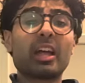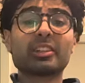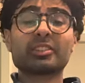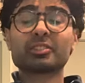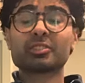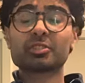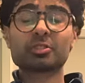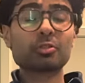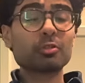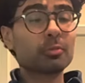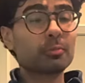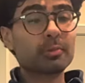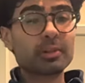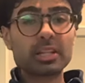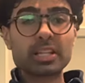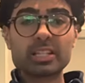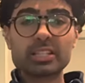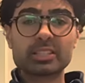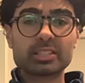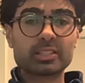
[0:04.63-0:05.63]
Super
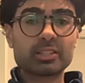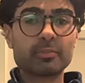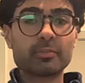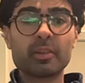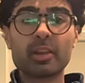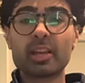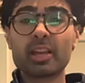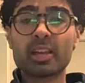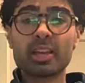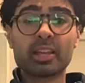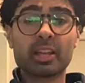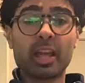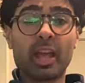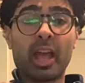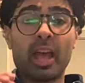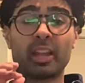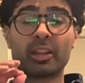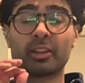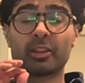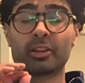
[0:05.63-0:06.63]
easy to make,
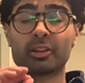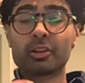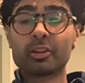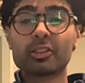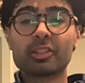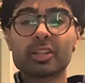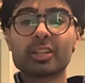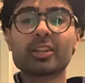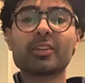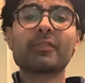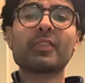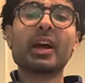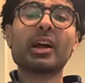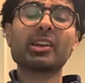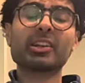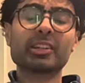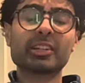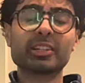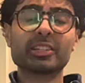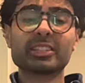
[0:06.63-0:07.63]
and the good thing
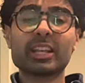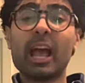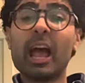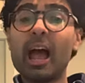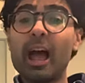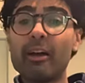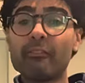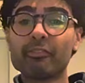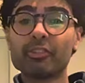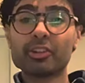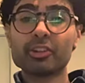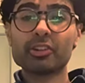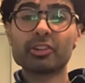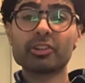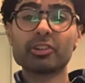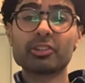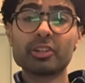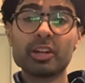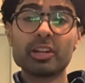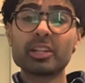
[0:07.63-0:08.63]
about it is after
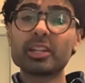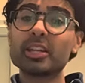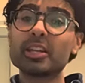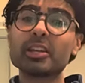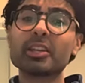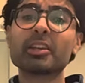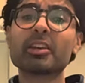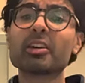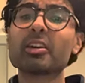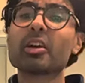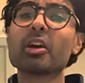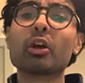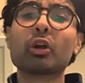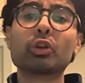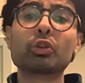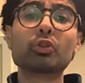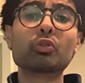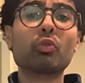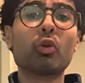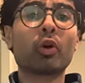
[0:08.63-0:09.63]
you're done eating it,
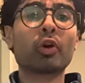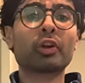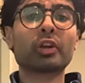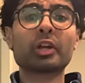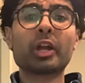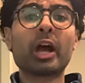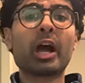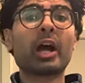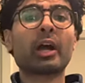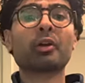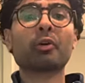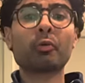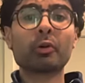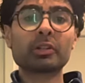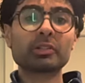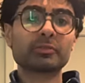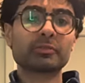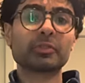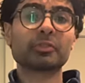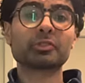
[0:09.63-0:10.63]
you are not
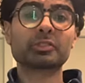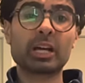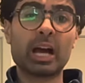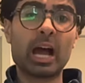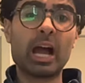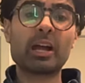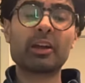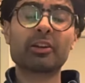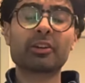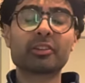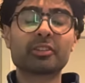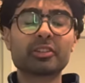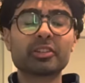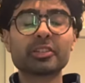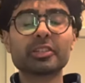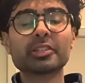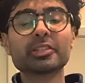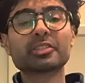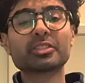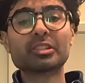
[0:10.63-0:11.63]
going to feel tired.
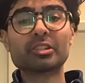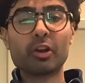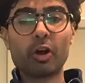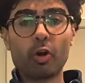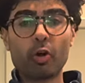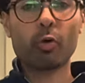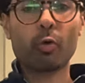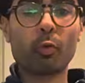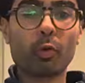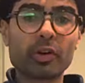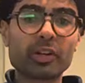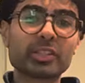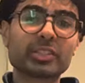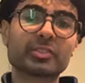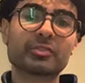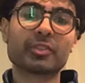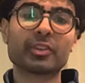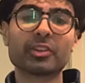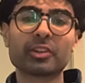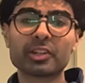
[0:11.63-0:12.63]
There is no worse
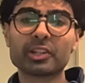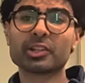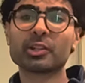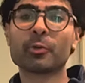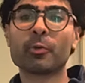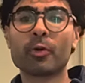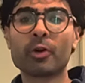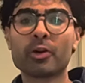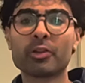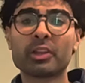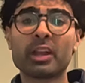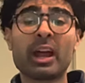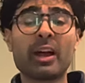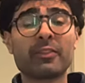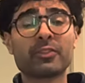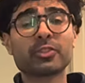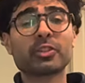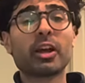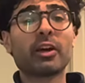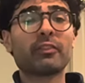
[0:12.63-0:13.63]
feeling in the world than
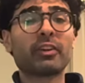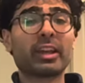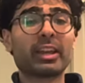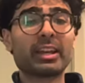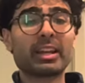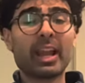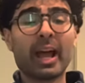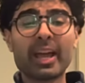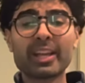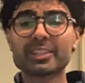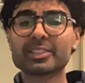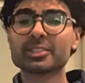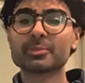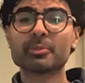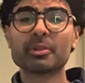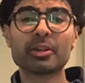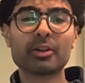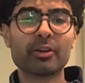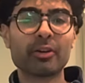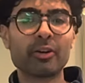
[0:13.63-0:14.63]
after you have a nice
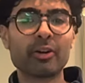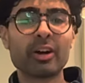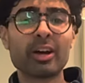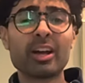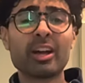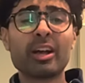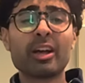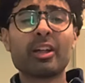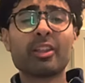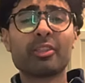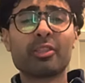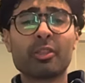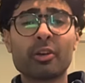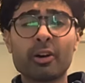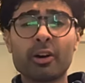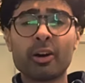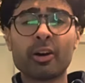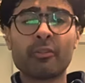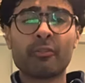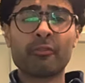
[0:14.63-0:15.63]
meal.
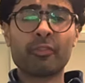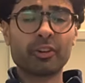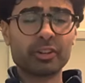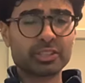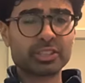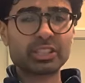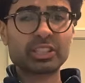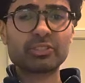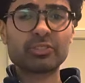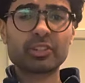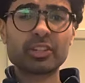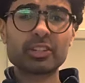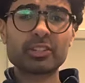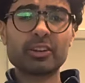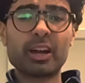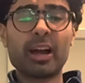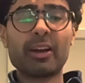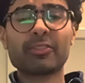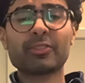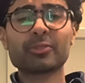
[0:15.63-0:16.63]
The first thing you want to do
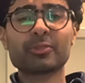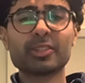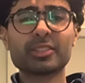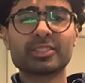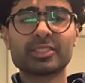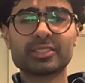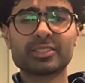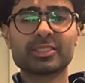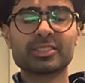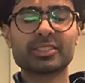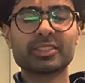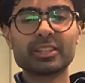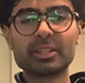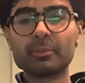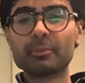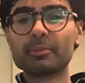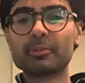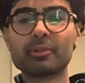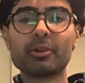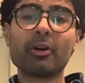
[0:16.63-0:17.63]
afterwards is
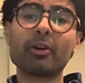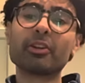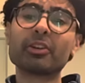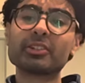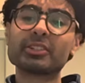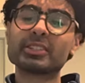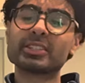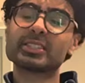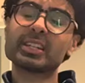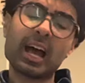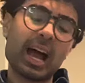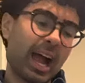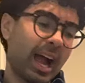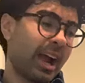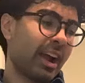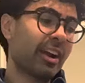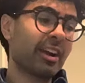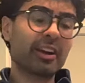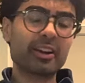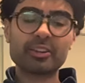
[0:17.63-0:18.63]
sleep, or you're just
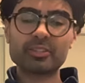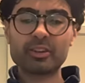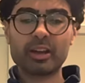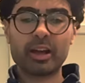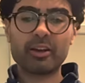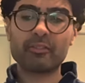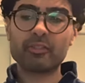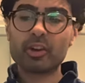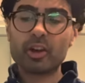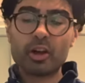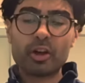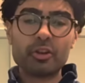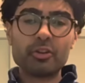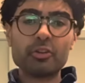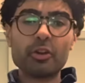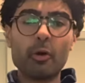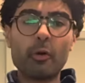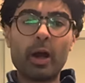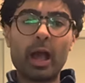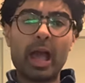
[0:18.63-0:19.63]
tired, you have
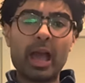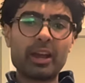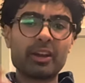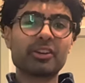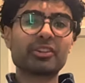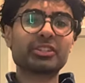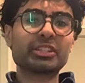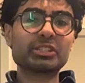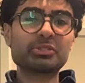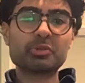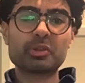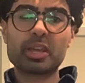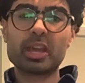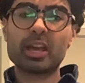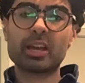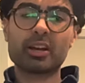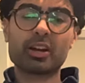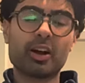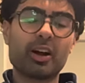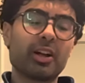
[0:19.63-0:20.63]
no energy, you
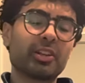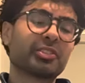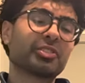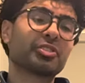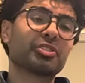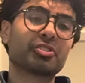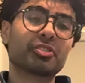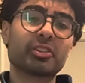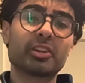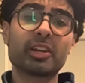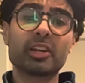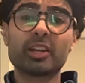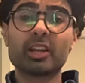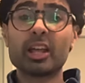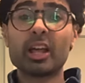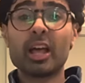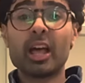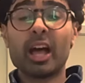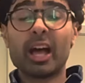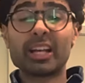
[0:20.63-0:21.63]
can't concentrate,
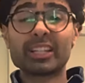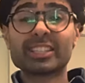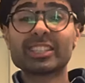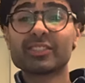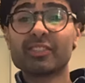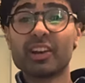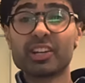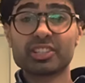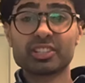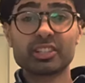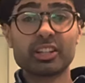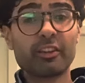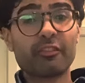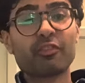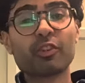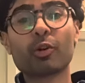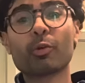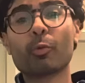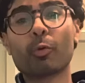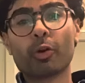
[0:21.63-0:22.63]
especially if
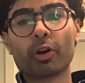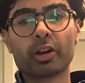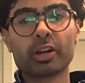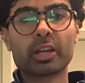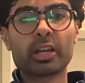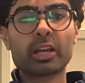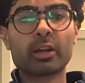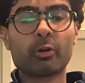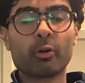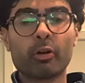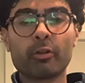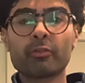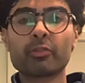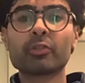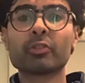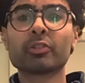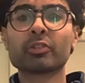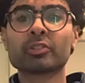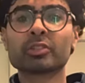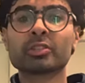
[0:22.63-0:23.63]
you're working or if
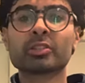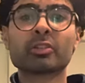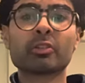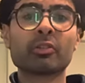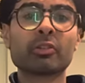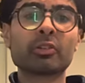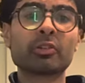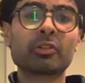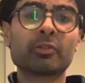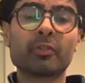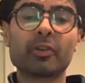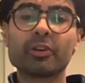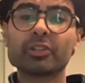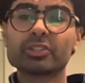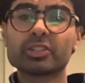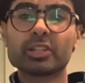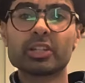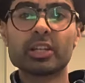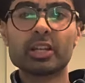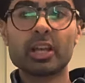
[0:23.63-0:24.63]
you're still in
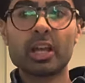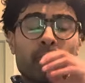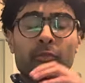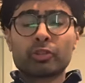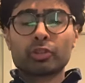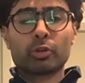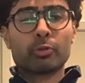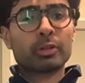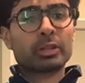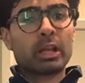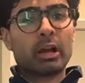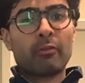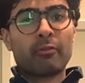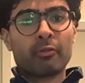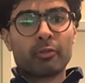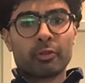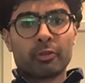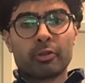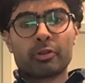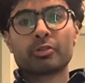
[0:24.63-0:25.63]
university. So without
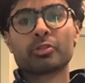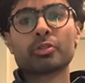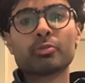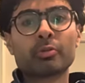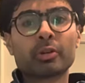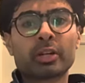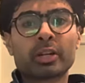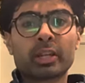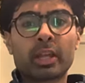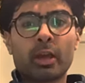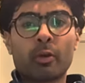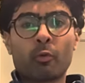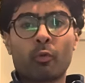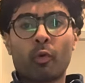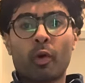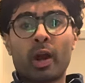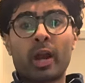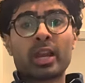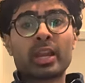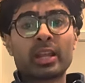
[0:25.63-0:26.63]
further ado, we're gonna get
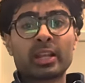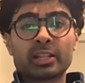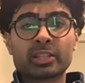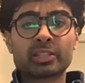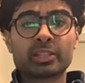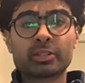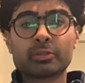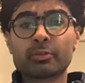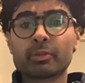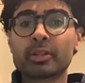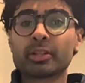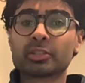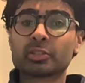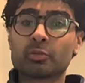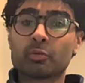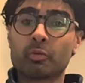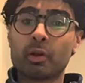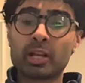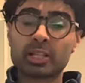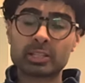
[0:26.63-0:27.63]
right into this
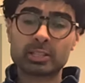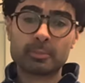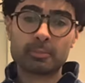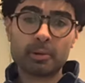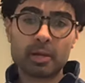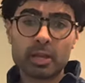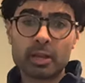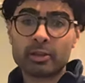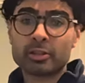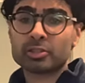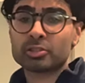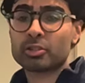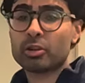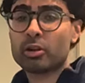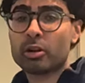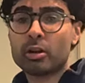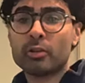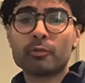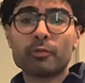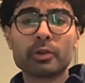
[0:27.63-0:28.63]
recipe. Start
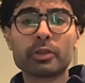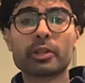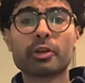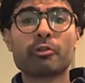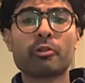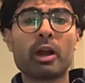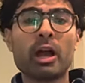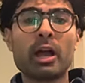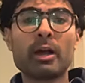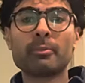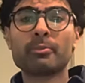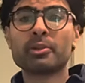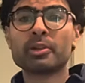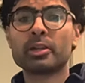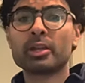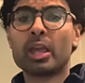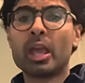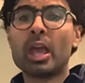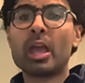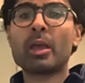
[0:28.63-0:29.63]
off with
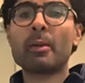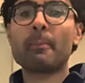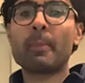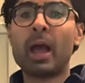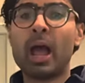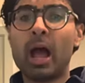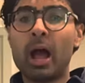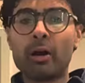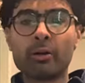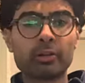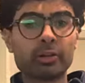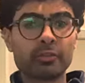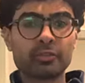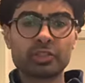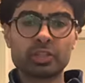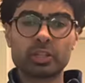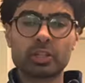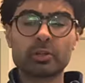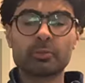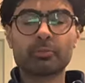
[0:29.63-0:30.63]
grabbing a pound of
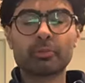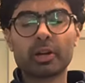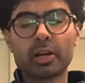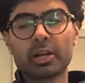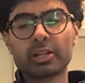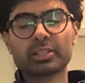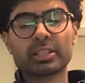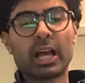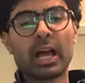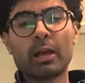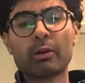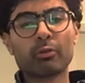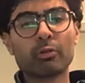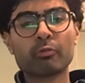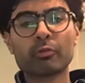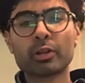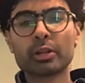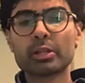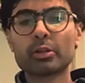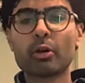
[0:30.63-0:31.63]
chicken breast. I don't
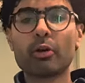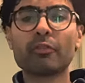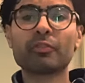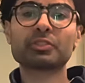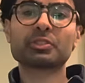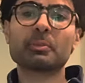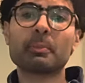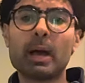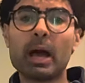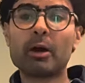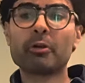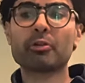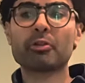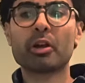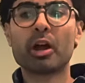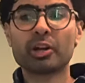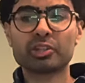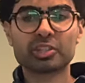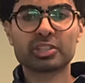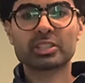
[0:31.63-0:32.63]
really know if it's a pound or
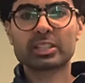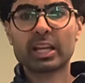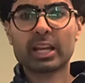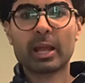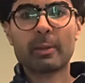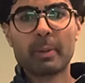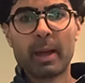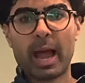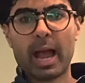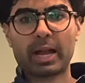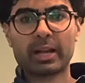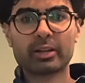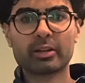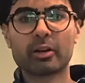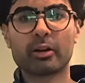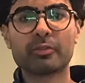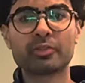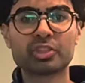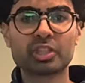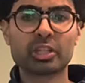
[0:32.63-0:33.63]
not. Just get a packet
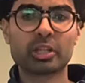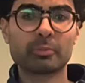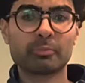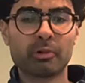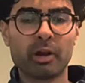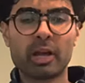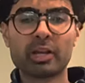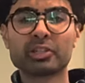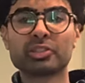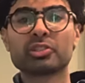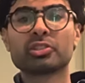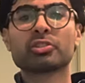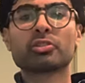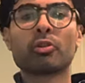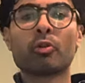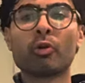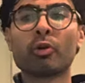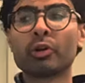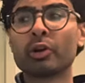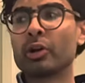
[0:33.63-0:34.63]
of chicken breast
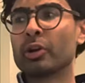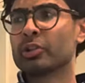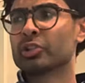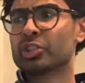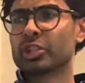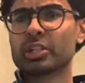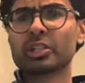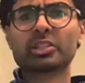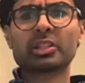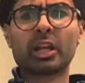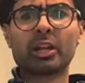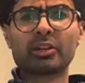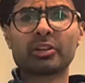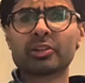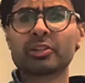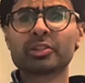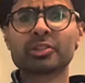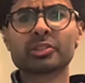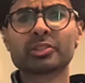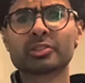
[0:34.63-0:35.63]
or chicken
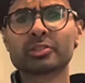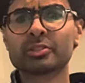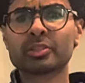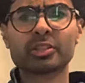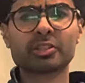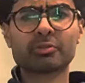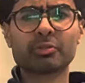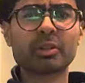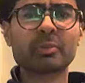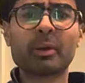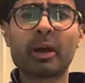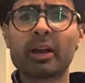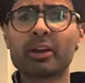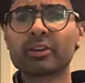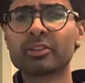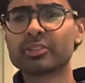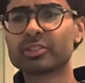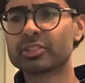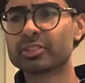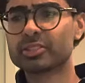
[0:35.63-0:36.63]
tenders. Doesn't really
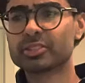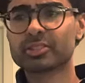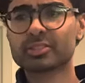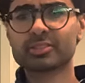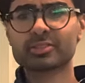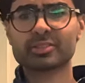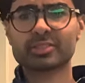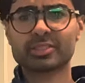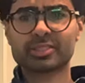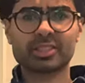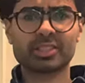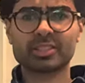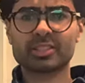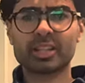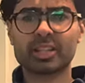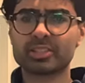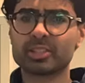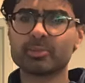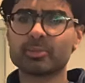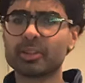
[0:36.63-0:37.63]
matter, just
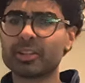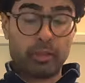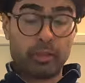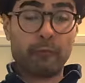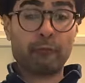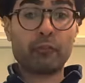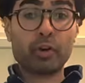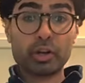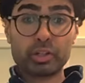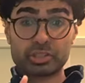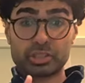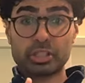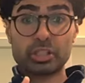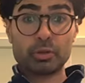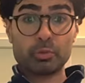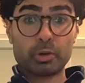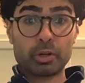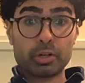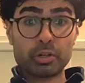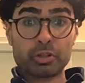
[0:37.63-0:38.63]
get something. The first thing
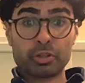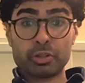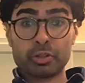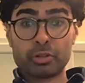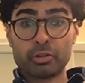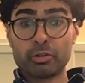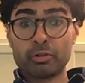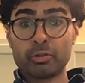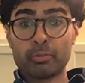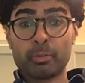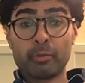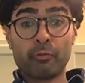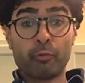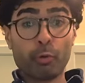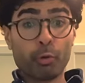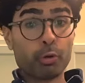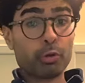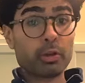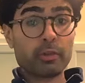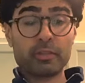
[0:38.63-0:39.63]
you wanna do
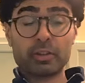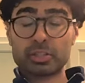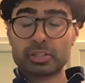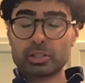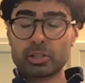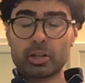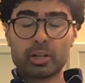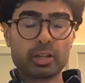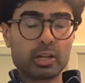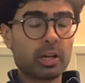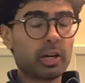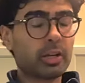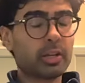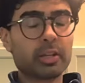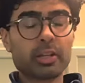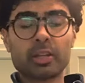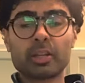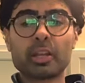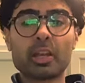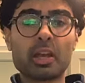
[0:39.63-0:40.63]
before you even start
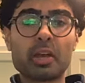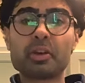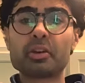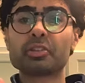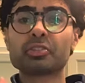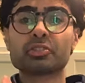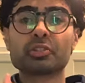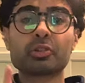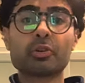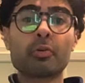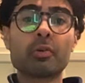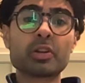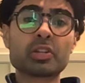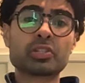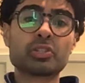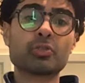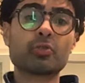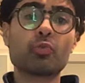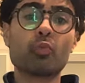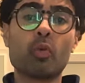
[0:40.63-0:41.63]
cutting is you're going
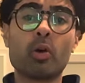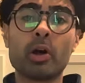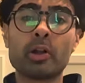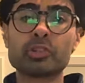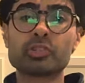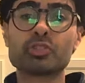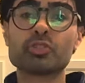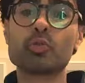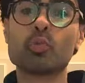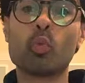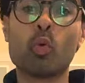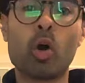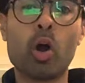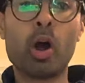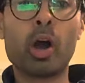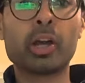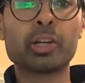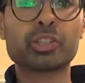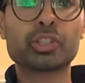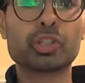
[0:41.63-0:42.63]
to want to
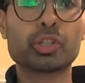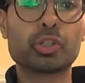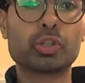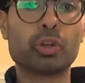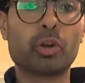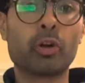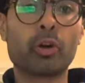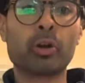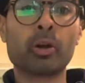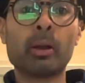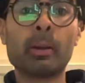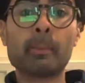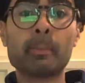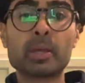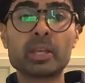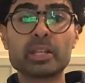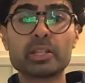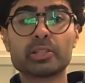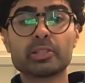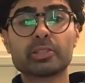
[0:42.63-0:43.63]
wash your meat.